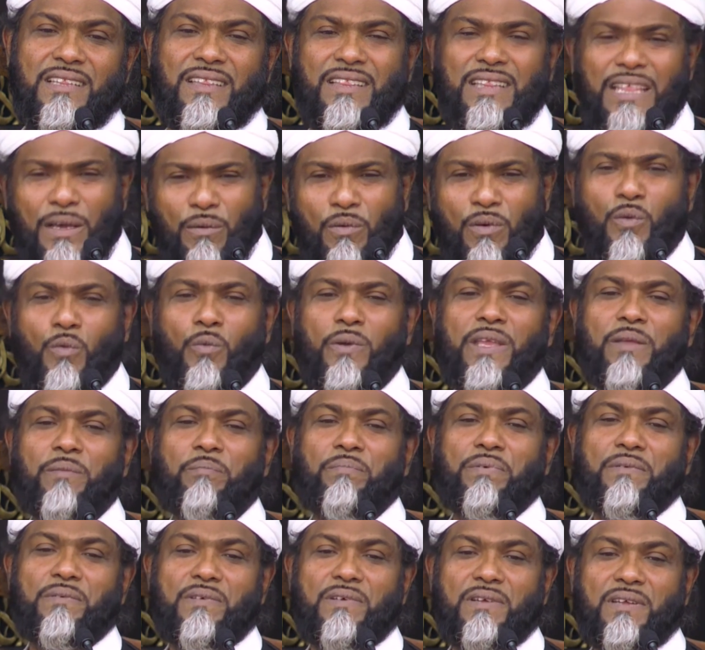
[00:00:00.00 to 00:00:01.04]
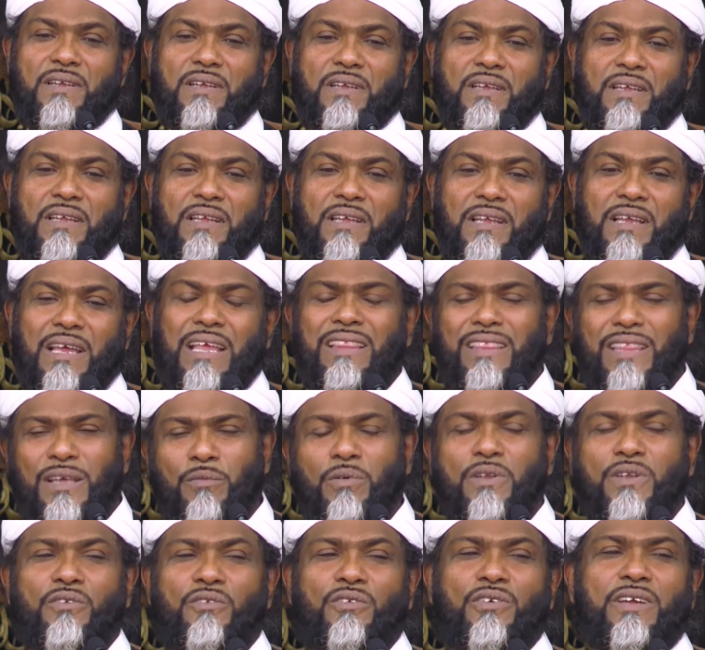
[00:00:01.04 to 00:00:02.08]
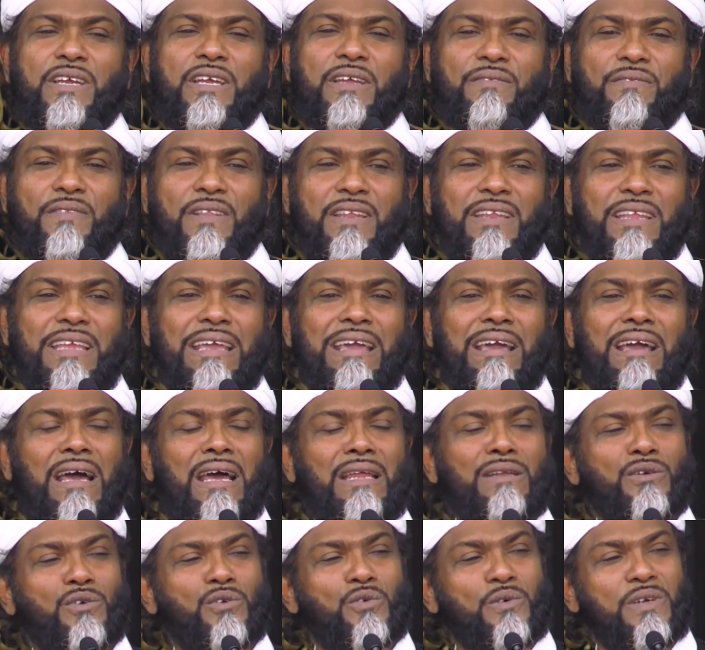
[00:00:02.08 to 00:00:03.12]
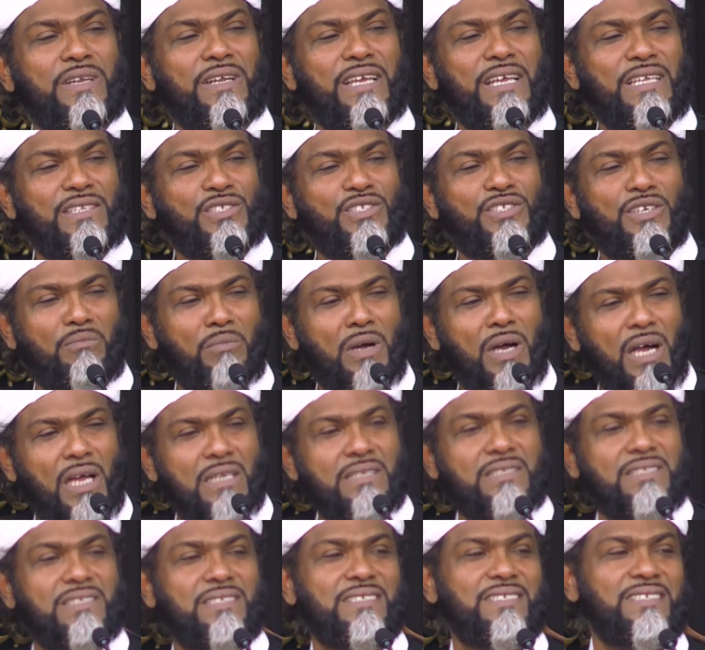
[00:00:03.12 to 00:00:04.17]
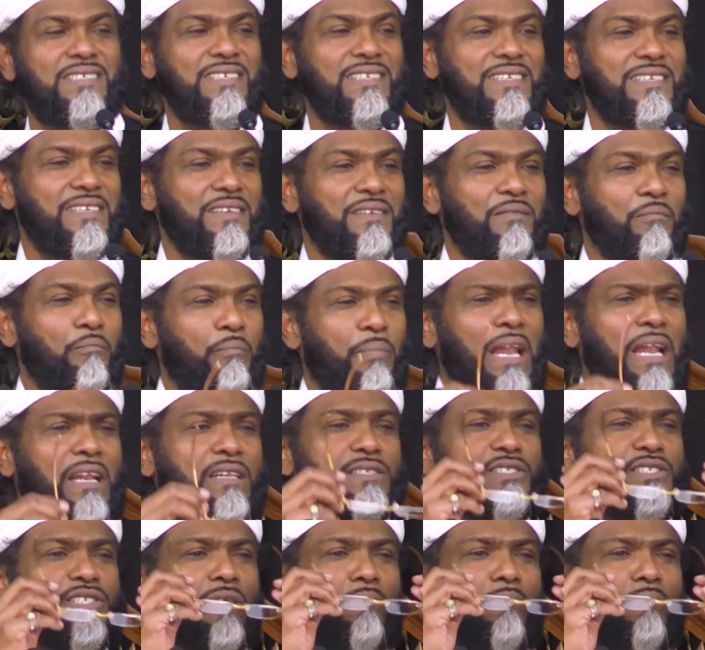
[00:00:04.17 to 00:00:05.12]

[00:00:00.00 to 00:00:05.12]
They would weep. And they would grieve that they can't go and get jamaat. Build